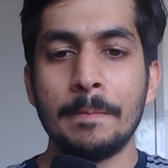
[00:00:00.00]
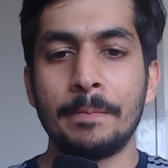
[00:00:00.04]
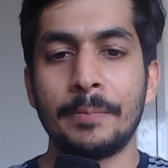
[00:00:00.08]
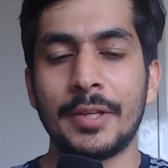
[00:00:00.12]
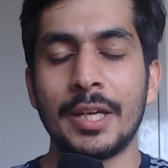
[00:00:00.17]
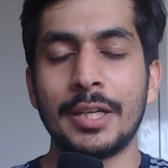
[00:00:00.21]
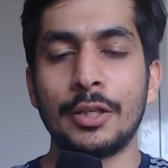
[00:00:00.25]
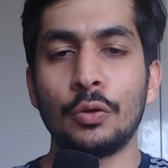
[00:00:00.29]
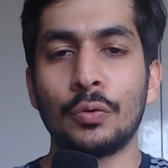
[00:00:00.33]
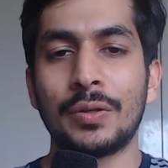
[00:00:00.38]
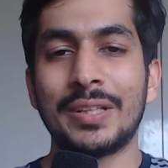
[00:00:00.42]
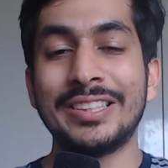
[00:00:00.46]

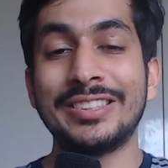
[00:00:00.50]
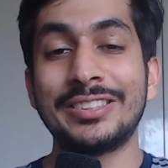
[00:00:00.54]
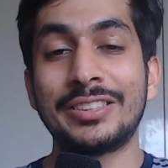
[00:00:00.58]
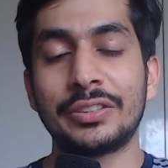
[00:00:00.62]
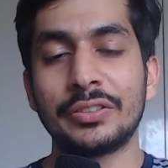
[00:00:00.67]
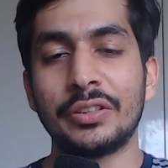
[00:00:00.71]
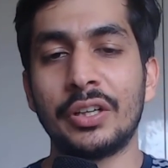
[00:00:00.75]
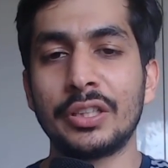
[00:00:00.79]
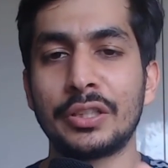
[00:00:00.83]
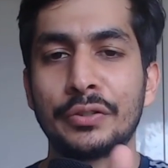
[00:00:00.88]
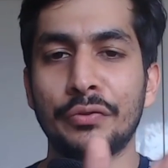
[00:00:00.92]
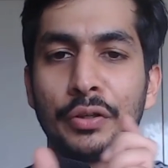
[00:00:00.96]
Then you can
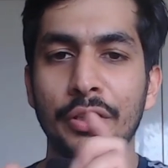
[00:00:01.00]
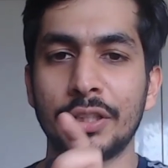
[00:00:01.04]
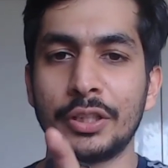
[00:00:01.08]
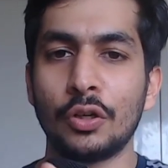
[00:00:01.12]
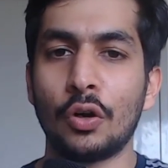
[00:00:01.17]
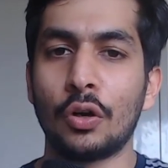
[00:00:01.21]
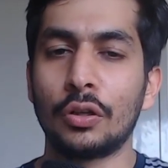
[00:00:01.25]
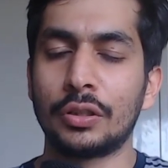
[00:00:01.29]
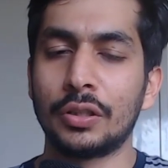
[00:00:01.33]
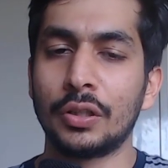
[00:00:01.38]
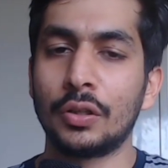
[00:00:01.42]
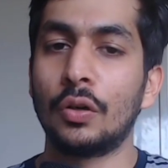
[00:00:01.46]
search for the
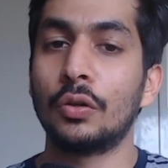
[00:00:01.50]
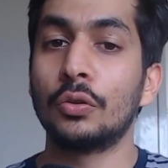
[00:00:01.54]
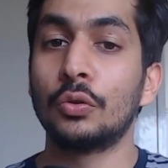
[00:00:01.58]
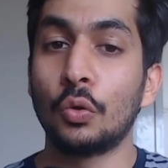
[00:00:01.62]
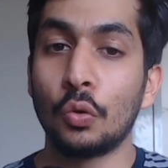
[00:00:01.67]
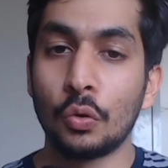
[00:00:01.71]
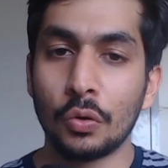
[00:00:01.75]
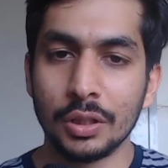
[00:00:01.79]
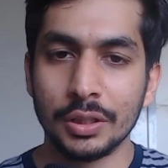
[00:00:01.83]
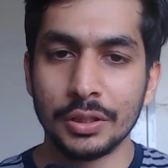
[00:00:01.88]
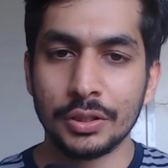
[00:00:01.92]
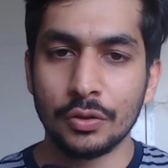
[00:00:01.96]
author on
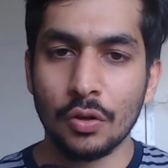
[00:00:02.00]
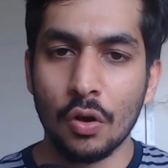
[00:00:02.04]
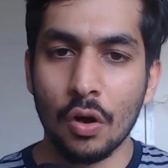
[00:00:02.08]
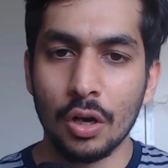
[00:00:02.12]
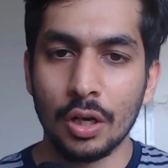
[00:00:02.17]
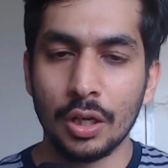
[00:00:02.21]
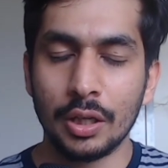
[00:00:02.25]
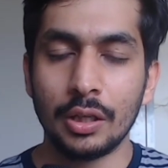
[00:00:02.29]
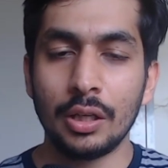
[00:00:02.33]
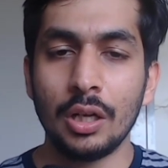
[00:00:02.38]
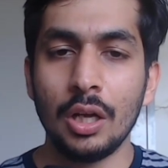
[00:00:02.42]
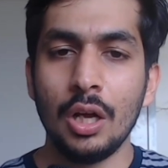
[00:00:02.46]
Google
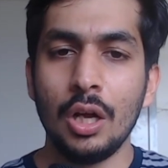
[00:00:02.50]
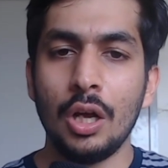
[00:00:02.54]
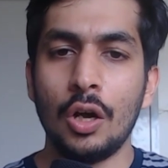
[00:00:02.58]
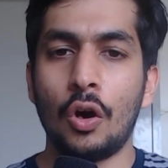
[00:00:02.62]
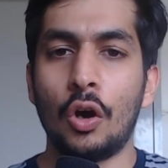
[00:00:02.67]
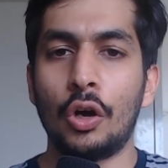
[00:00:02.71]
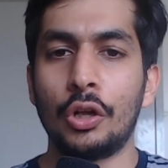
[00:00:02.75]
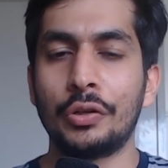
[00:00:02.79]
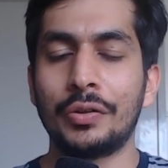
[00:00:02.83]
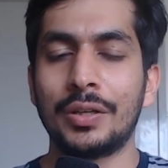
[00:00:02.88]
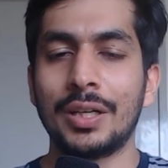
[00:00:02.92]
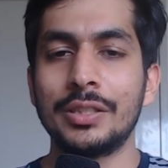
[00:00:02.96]
Scholar,
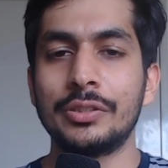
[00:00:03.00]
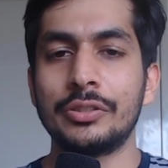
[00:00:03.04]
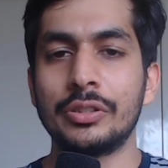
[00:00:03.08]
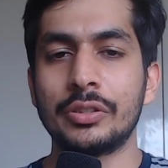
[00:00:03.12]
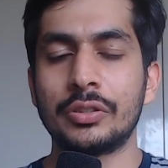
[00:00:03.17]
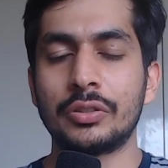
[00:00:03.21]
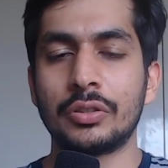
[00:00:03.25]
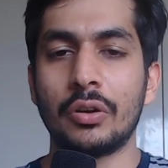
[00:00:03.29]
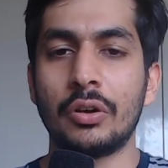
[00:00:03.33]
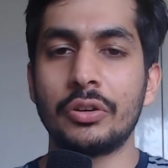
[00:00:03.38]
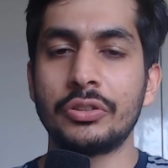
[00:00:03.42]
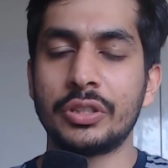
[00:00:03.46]
or you can
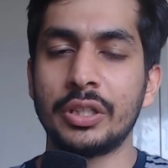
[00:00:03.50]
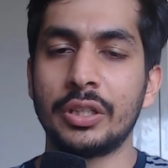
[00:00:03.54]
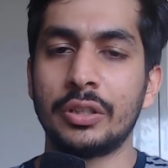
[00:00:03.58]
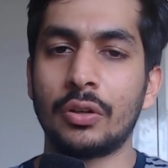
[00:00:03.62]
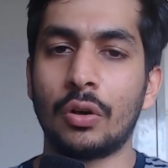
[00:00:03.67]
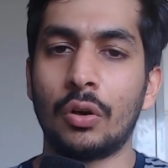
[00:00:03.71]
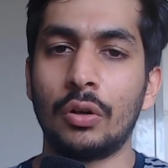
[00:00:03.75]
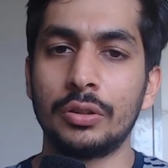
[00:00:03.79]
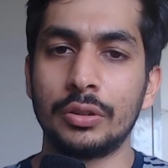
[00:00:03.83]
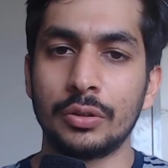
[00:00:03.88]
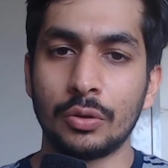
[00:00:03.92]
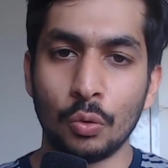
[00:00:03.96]
just search it
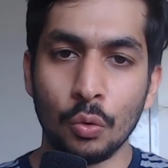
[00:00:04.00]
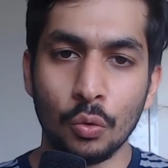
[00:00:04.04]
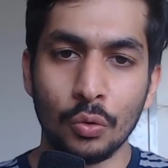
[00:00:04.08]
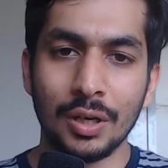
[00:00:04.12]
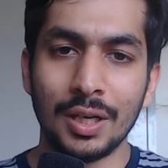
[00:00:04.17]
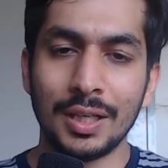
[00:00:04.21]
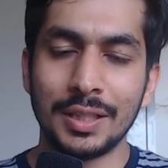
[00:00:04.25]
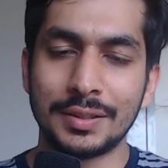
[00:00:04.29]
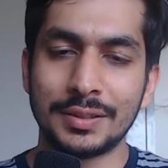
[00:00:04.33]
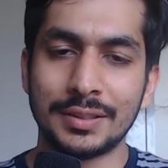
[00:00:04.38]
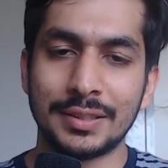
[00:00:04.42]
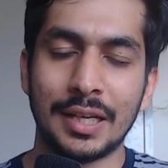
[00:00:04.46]
on
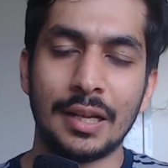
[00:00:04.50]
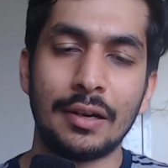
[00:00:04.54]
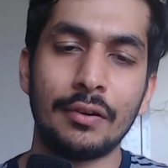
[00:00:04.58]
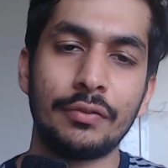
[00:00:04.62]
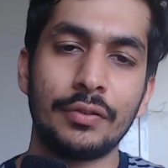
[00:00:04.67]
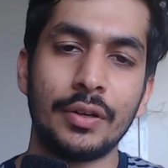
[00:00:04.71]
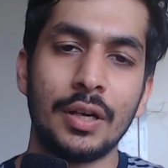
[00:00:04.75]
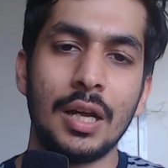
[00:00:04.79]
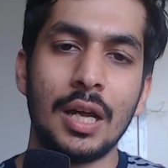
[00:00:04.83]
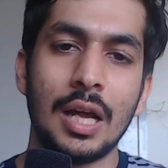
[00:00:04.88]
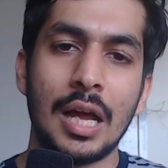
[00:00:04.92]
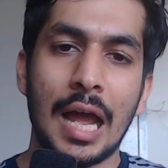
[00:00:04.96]
Google
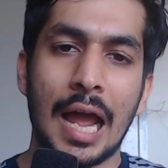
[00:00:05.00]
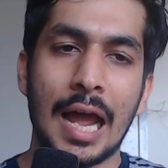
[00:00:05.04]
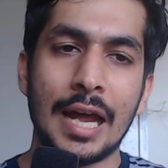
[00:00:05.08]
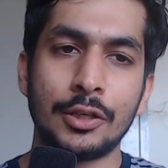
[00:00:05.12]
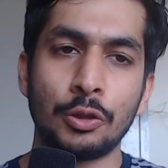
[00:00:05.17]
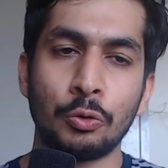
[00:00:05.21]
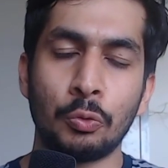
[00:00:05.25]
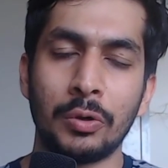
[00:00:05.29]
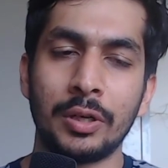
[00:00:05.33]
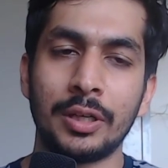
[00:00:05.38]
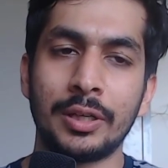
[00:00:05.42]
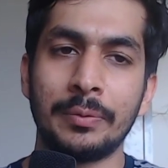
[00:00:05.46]
itself, and
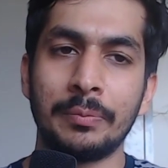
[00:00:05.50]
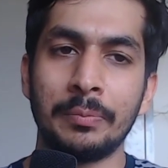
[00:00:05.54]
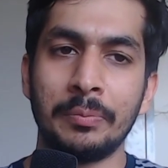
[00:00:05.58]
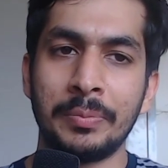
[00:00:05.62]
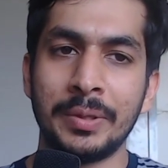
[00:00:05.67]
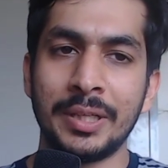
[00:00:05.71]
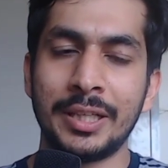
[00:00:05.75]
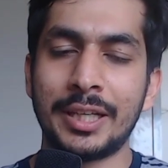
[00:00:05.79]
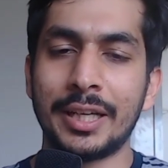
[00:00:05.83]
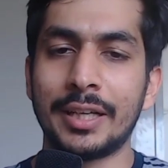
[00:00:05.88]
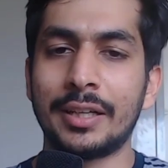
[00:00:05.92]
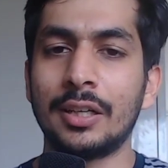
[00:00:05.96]
you will
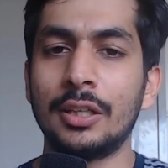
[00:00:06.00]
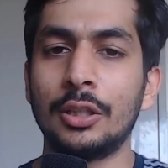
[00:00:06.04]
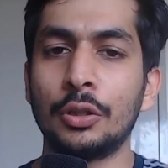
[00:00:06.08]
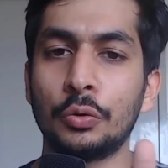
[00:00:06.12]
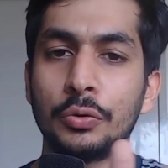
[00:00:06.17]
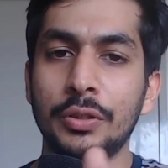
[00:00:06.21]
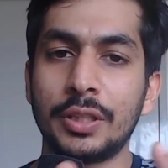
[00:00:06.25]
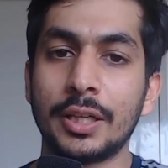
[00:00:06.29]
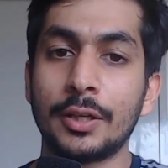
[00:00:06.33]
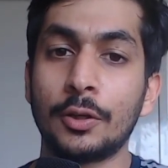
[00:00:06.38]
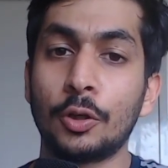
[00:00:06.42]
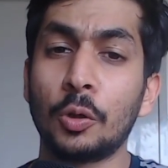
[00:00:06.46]
be taken to
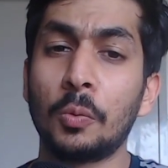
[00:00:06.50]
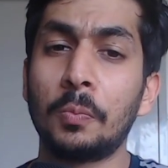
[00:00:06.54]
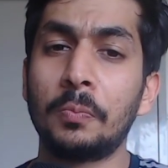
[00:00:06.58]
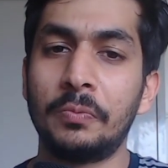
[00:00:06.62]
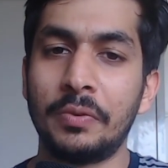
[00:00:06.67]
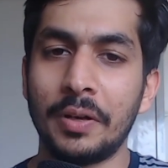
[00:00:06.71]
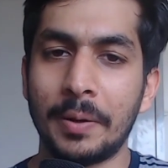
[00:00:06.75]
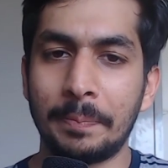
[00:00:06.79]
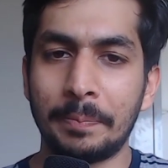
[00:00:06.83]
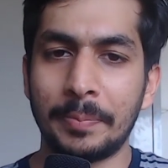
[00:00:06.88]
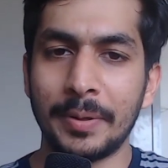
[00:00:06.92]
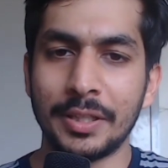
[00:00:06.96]
the
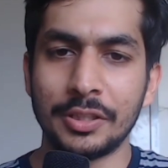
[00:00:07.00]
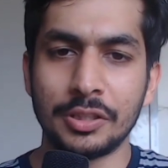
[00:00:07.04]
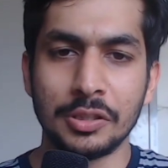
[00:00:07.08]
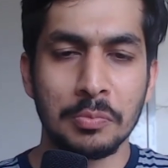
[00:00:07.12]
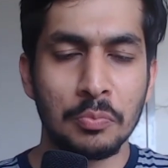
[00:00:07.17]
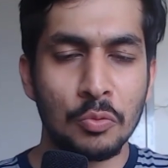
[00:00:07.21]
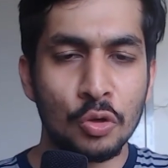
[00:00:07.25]
group web page.